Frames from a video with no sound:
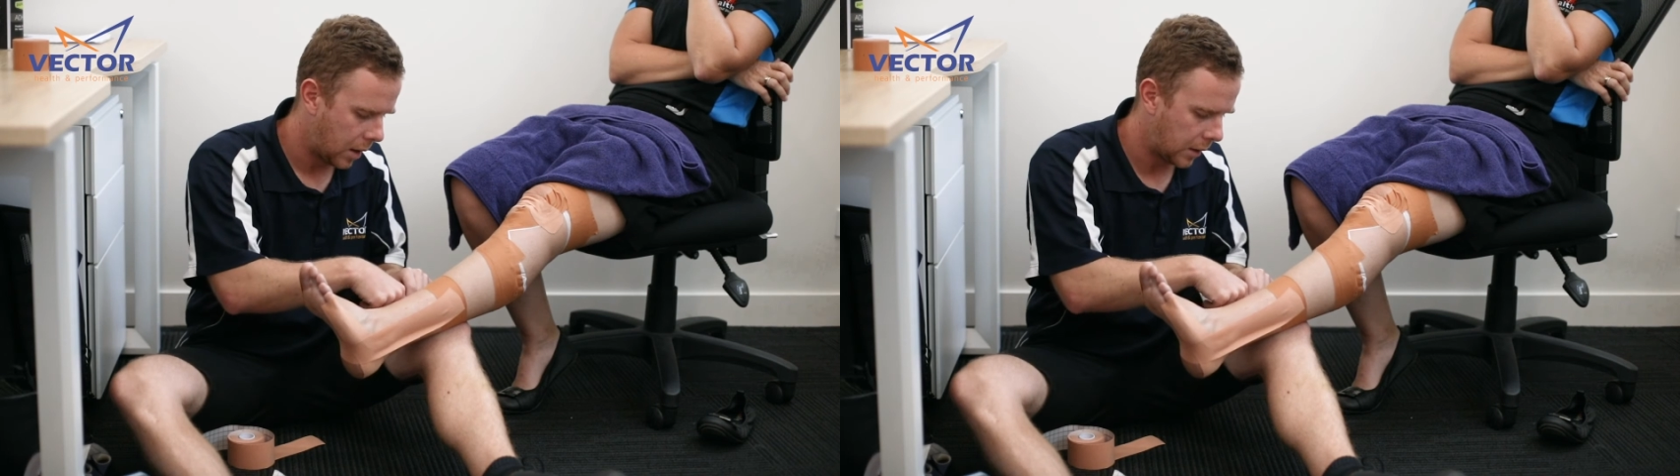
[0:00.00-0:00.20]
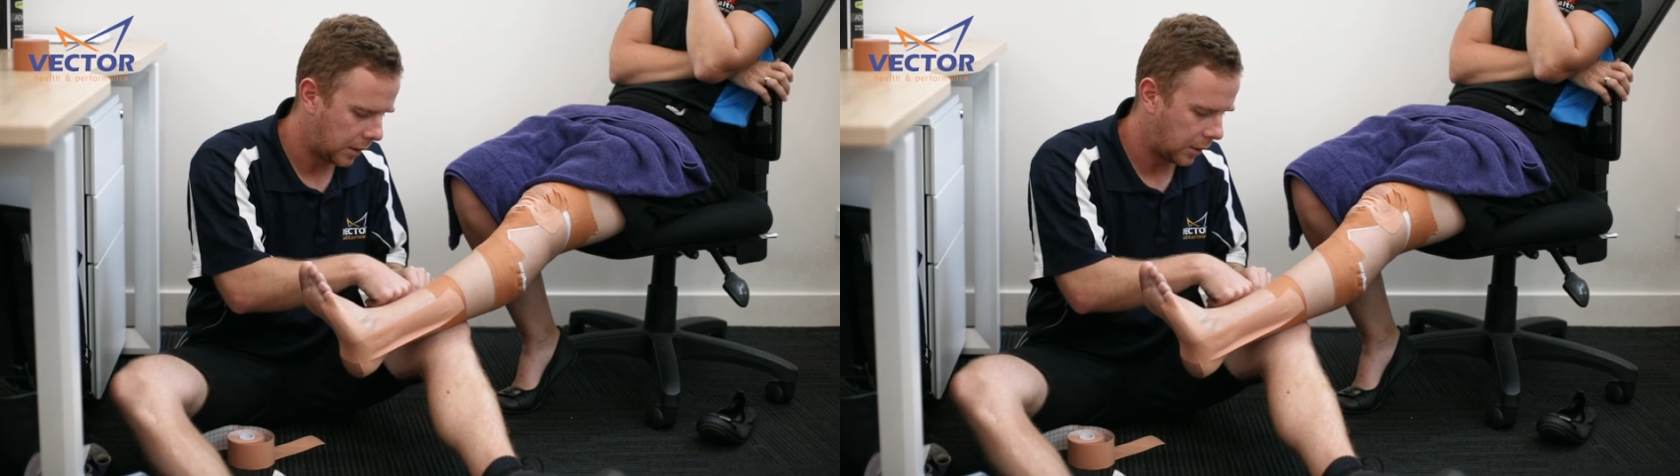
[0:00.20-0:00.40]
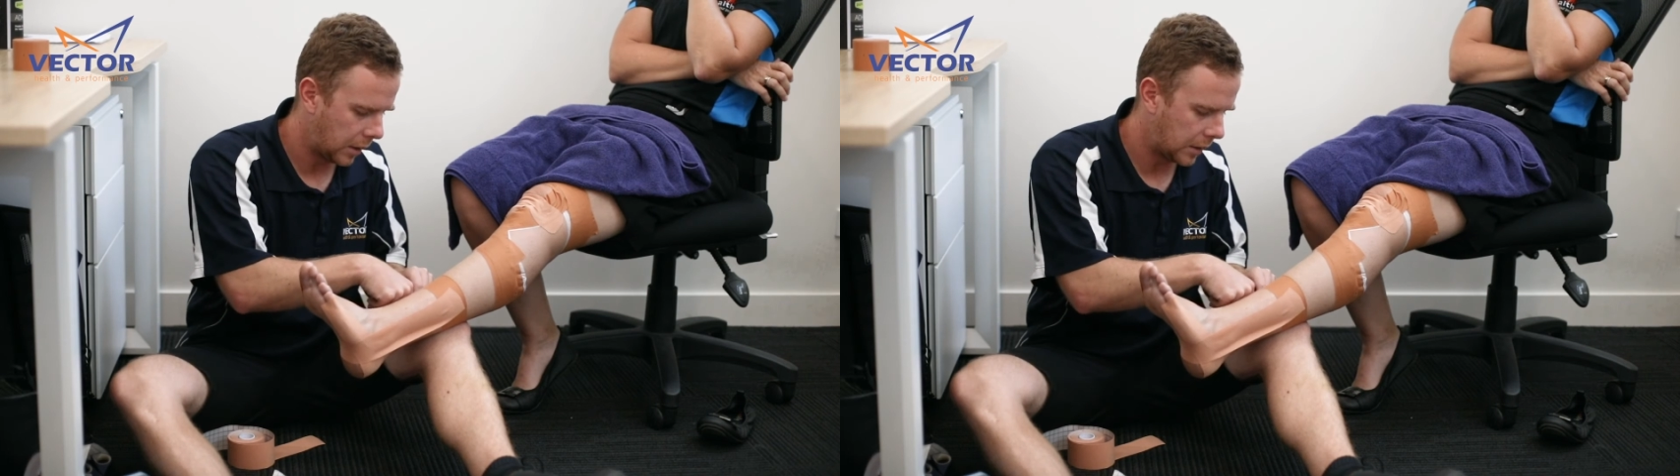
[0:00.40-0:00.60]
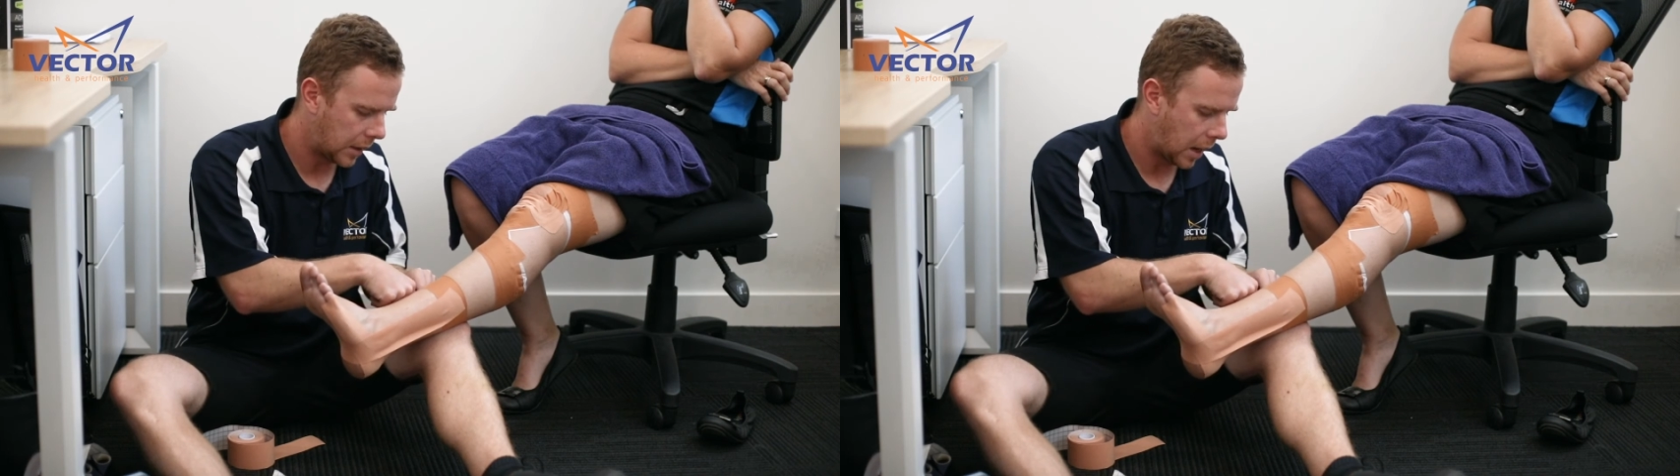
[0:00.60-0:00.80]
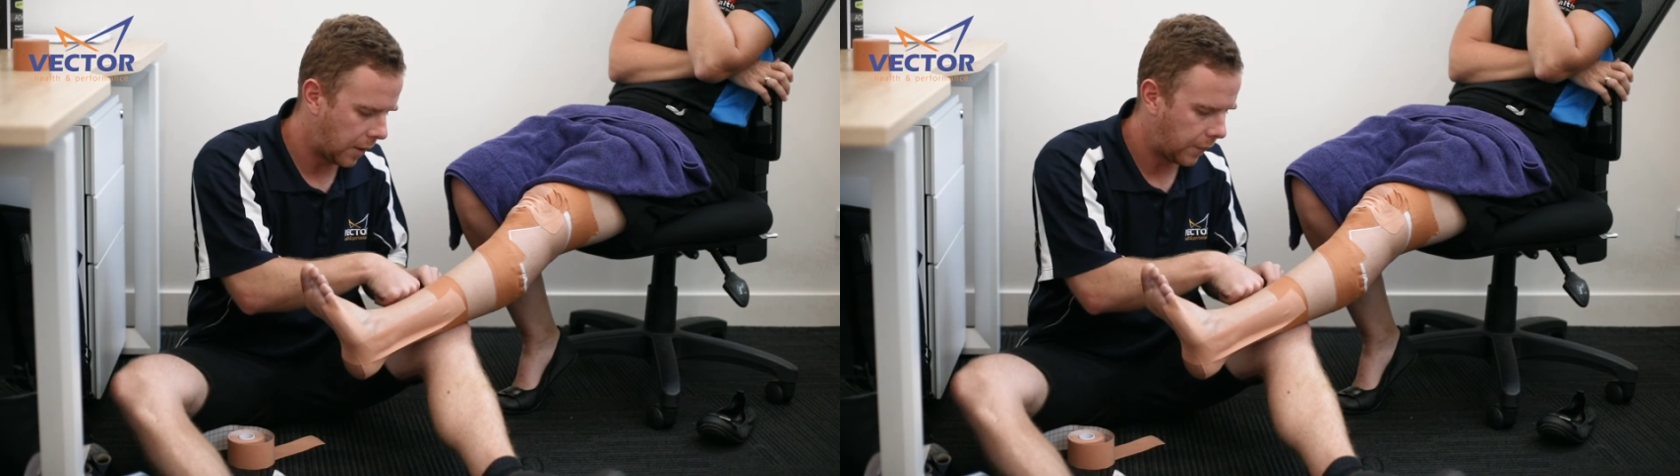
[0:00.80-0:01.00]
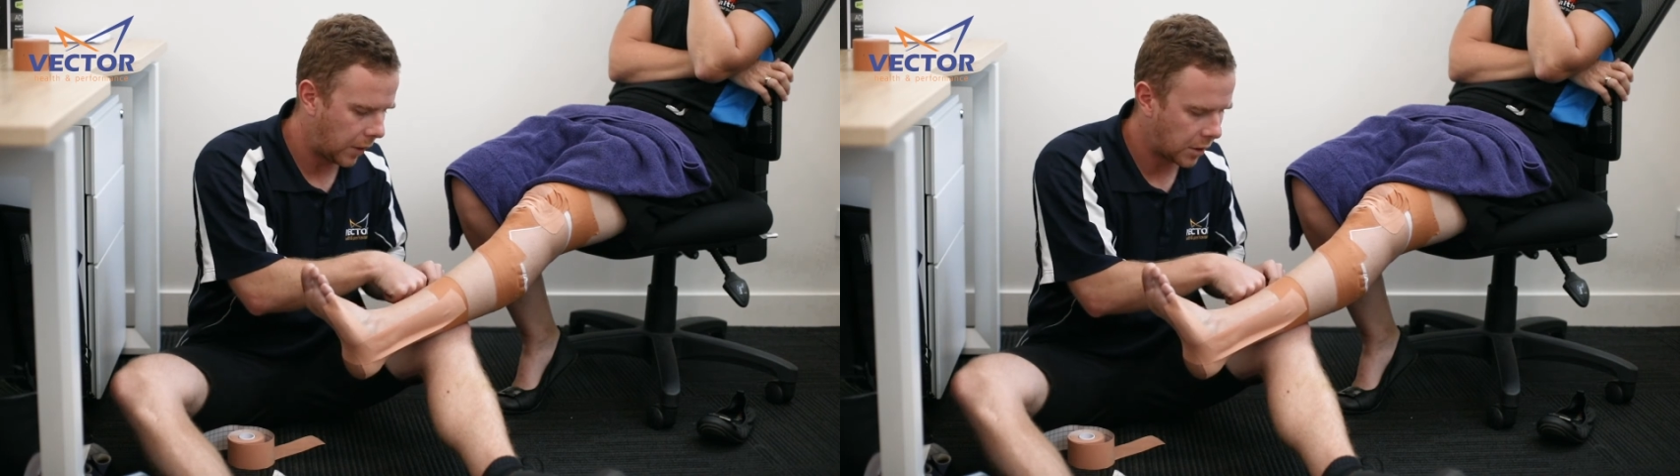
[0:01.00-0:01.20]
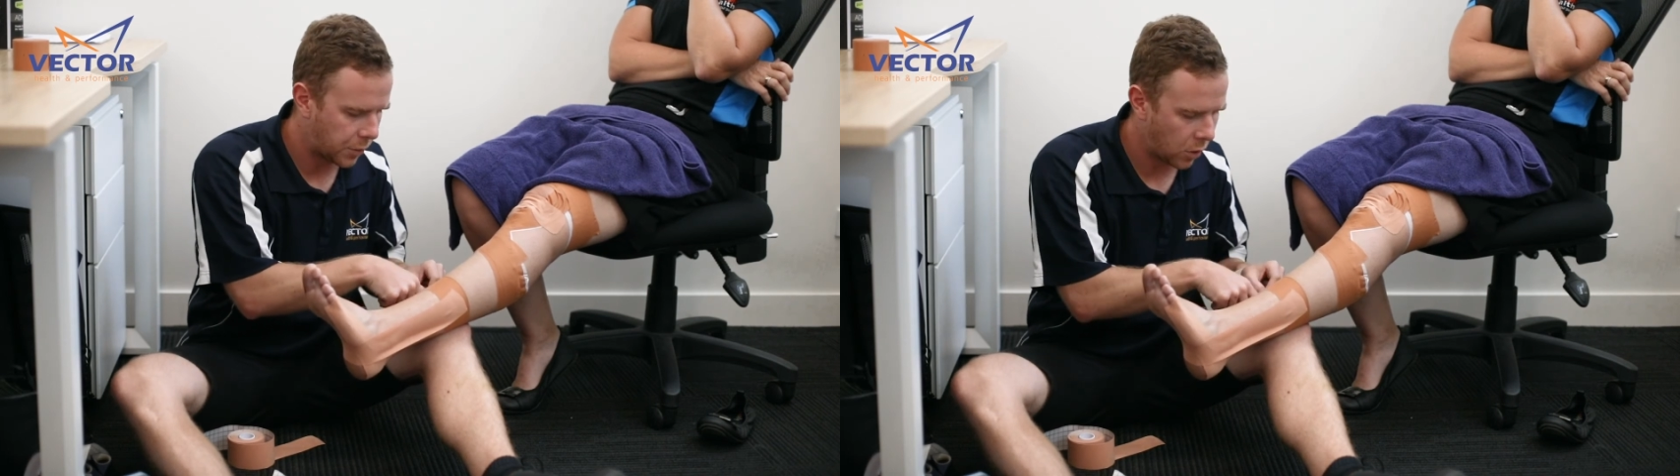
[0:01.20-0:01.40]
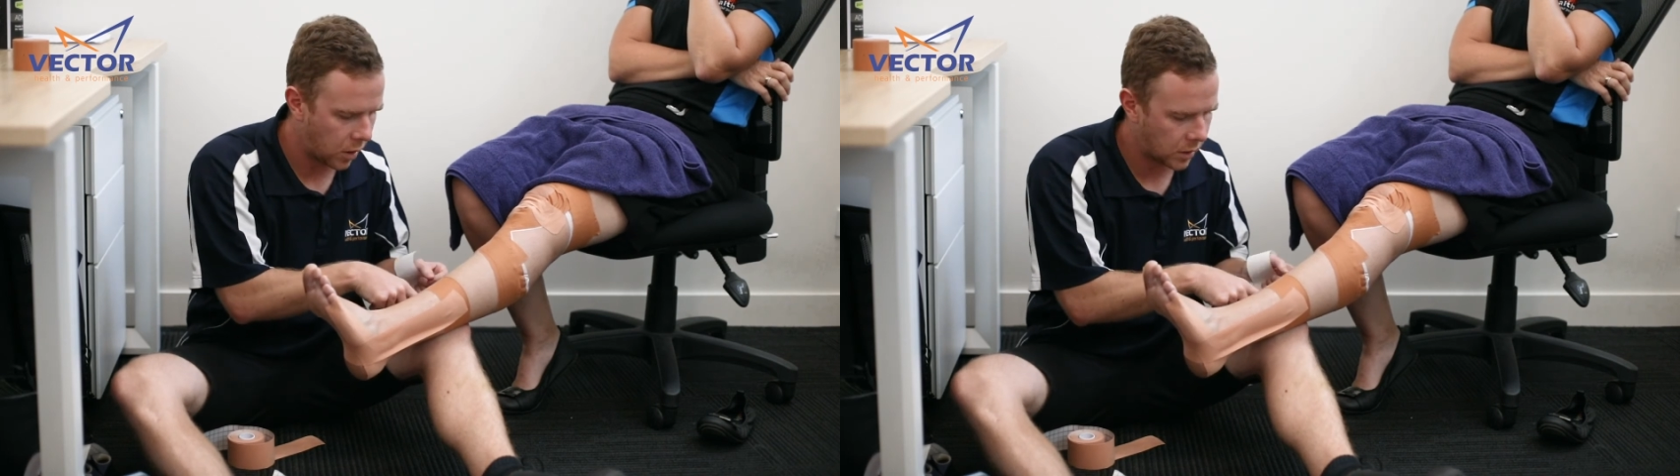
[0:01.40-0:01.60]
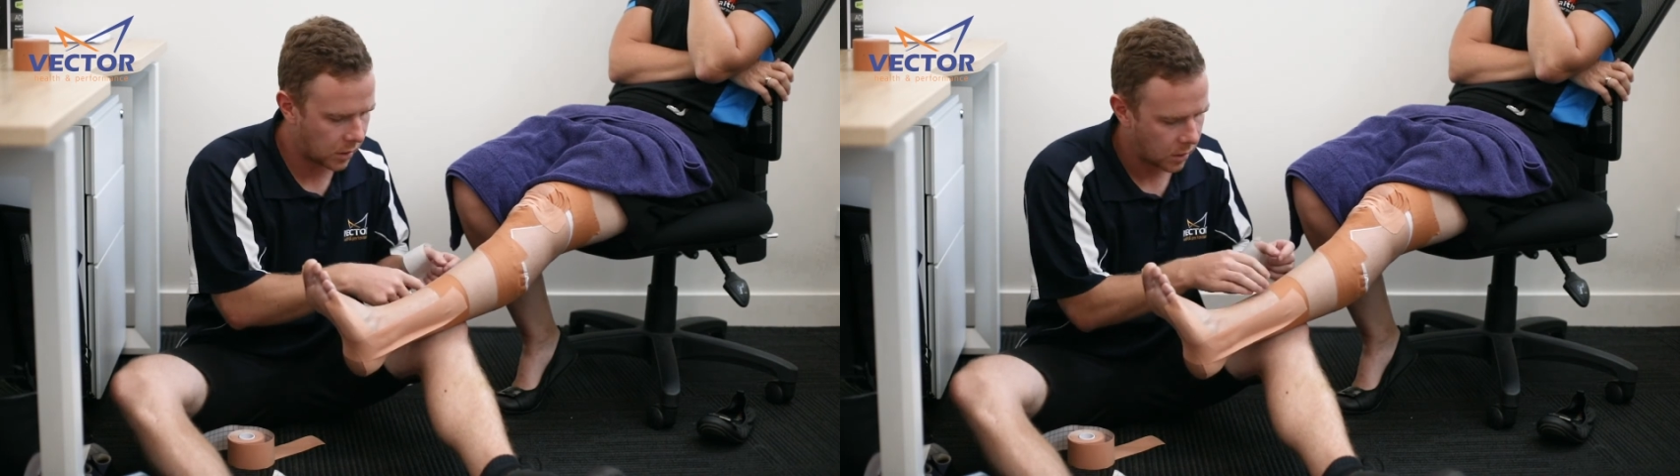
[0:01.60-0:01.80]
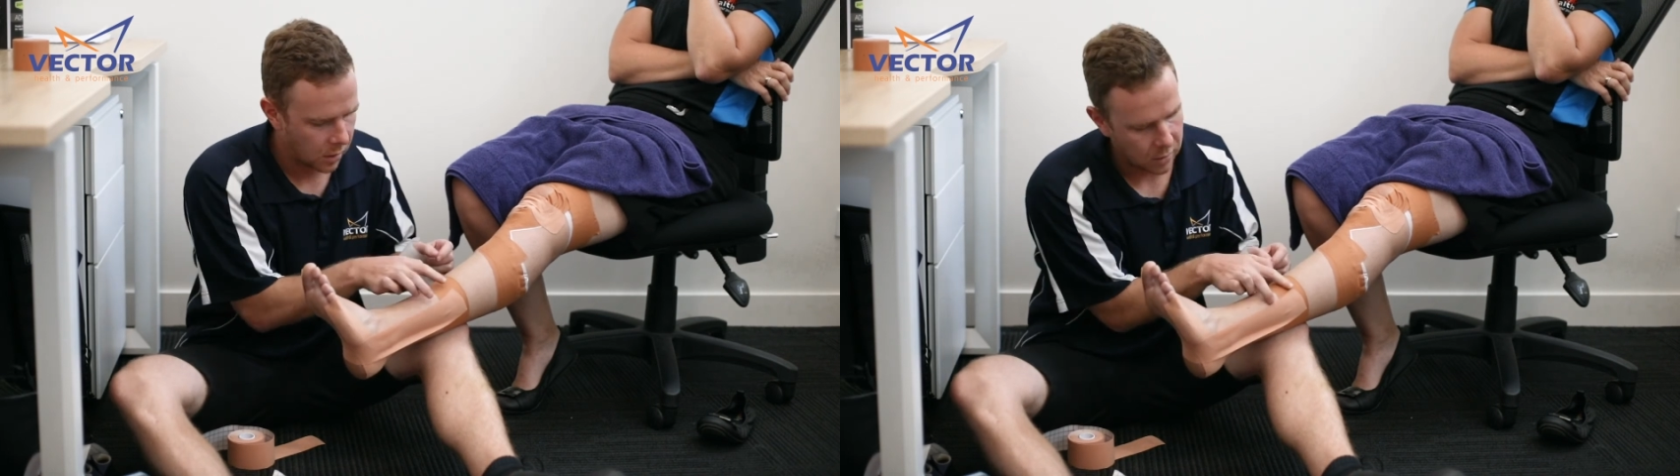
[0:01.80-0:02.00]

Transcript: until you start and finish points.